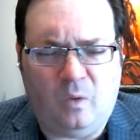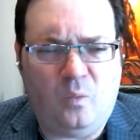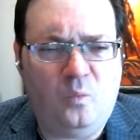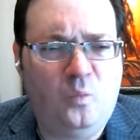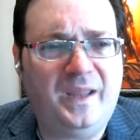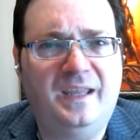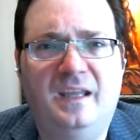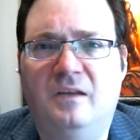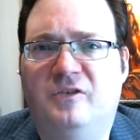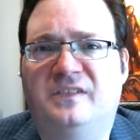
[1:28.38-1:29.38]

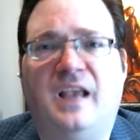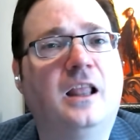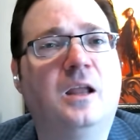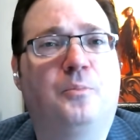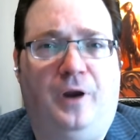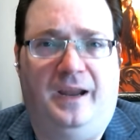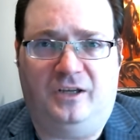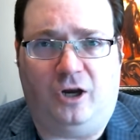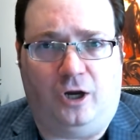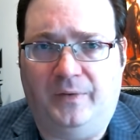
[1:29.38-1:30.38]
We
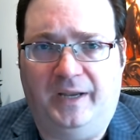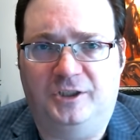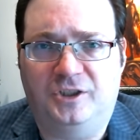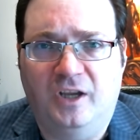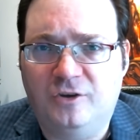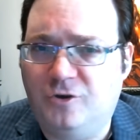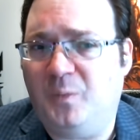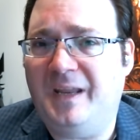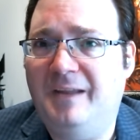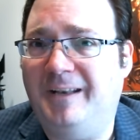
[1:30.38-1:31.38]
celebrate courage. Do
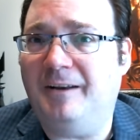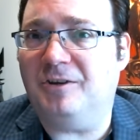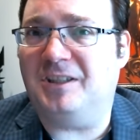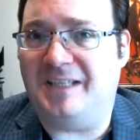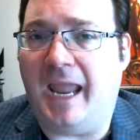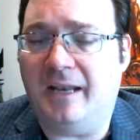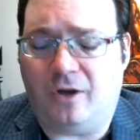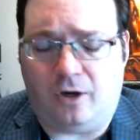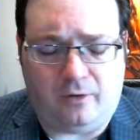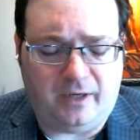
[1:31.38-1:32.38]
we even
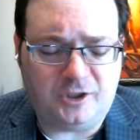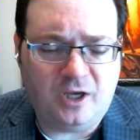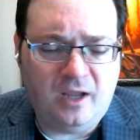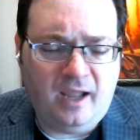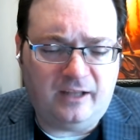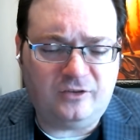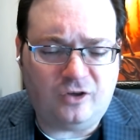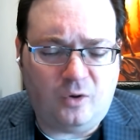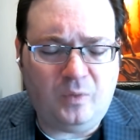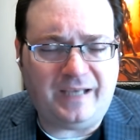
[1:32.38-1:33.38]
understand courage? And
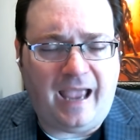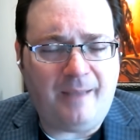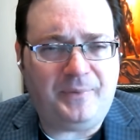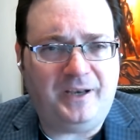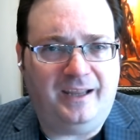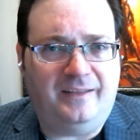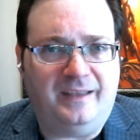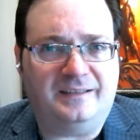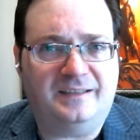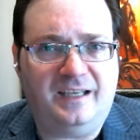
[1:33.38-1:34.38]
so what's happening in
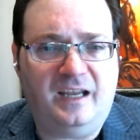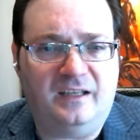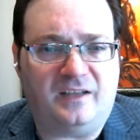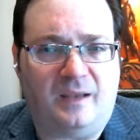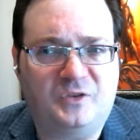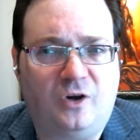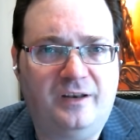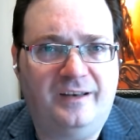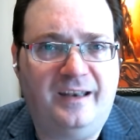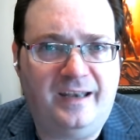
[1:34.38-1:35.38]
this scene is I'm
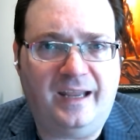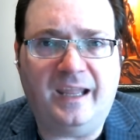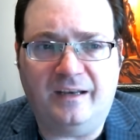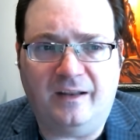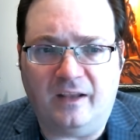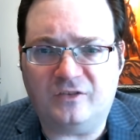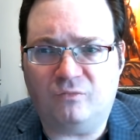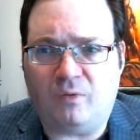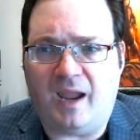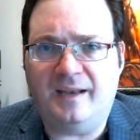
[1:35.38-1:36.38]
starting to dig into
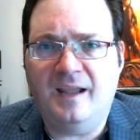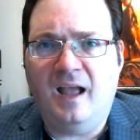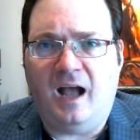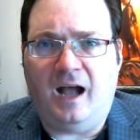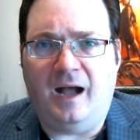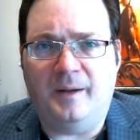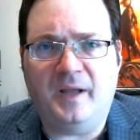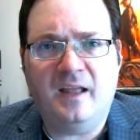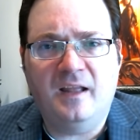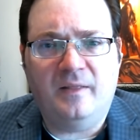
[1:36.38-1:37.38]
this, right?
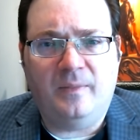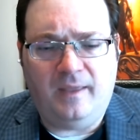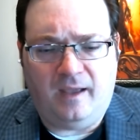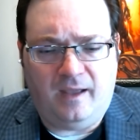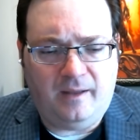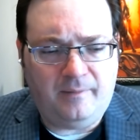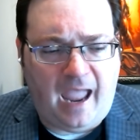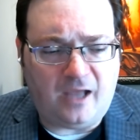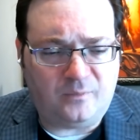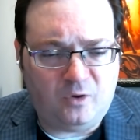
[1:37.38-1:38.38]
The
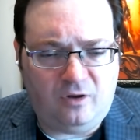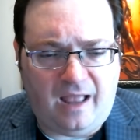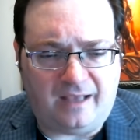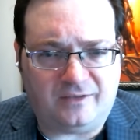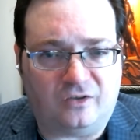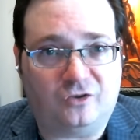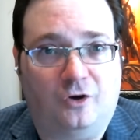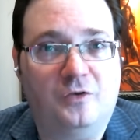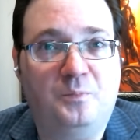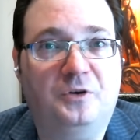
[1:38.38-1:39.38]
Admiral has a
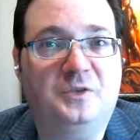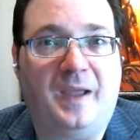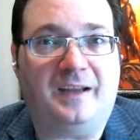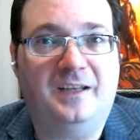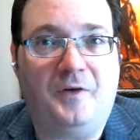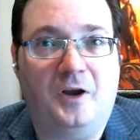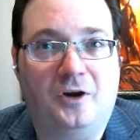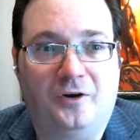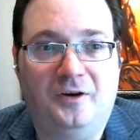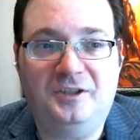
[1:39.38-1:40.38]
certain perspective on
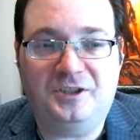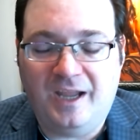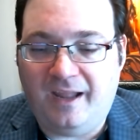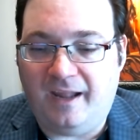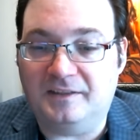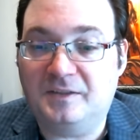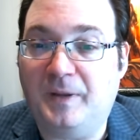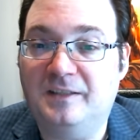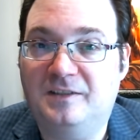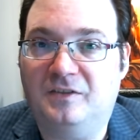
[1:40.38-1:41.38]
courage, and
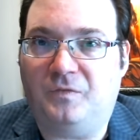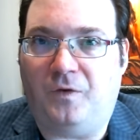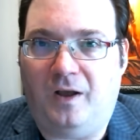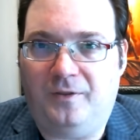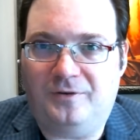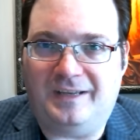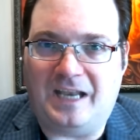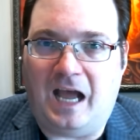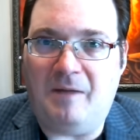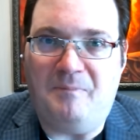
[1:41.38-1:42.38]
Spence's father
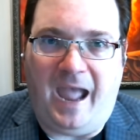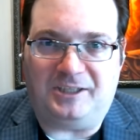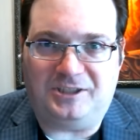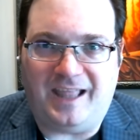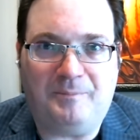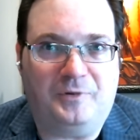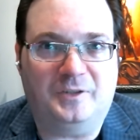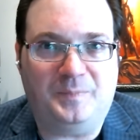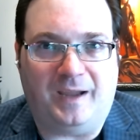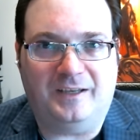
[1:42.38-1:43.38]
did not match that
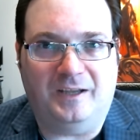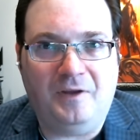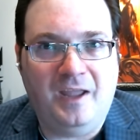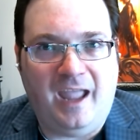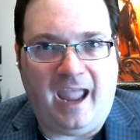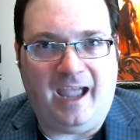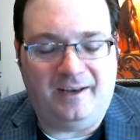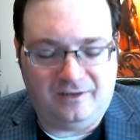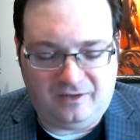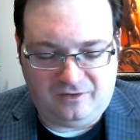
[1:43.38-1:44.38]
perspective.
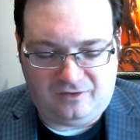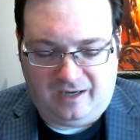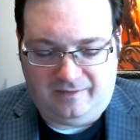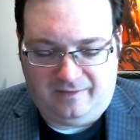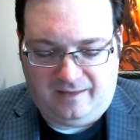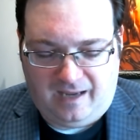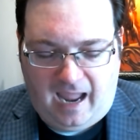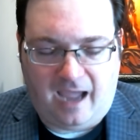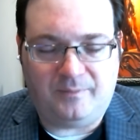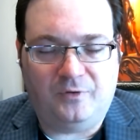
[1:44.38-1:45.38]
And in the
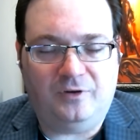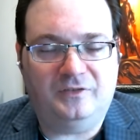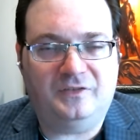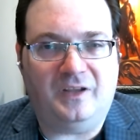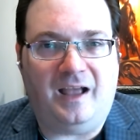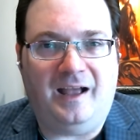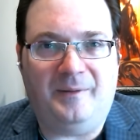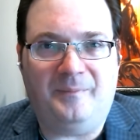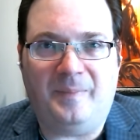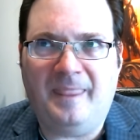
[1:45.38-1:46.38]
Admiral's
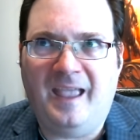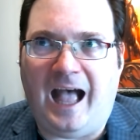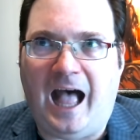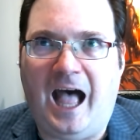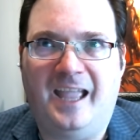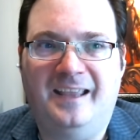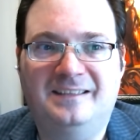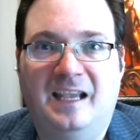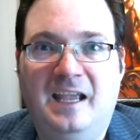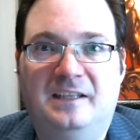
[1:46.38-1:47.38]

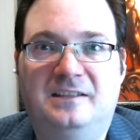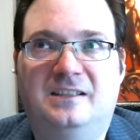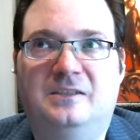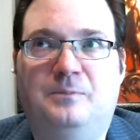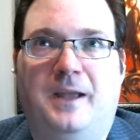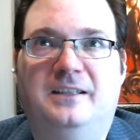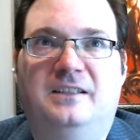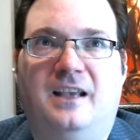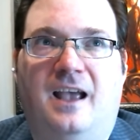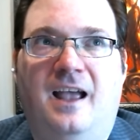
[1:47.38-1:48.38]
eyes,
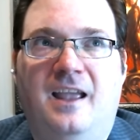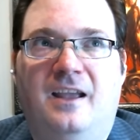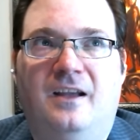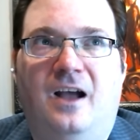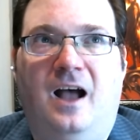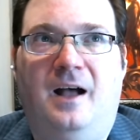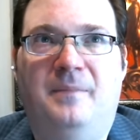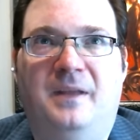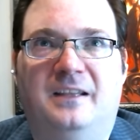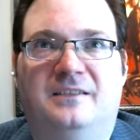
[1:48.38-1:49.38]
Spensa
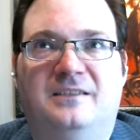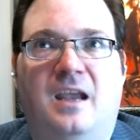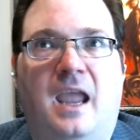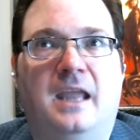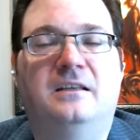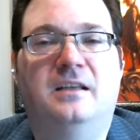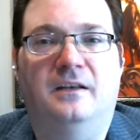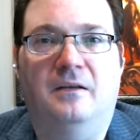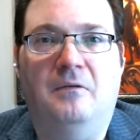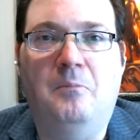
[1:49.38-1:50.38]
is
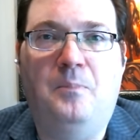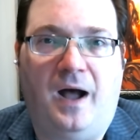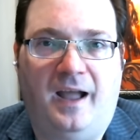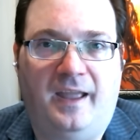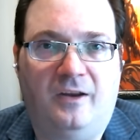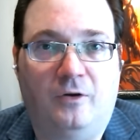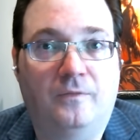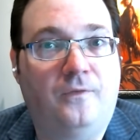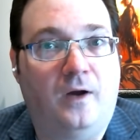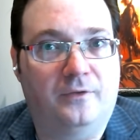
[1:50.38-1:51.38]
tainted by
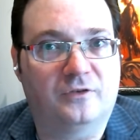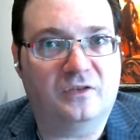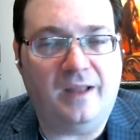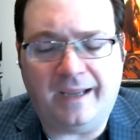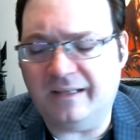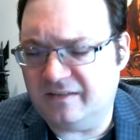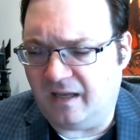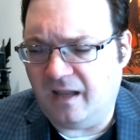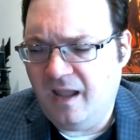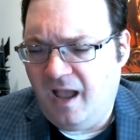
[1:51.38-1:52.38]
her father's
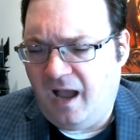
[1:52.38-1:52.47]
legacy.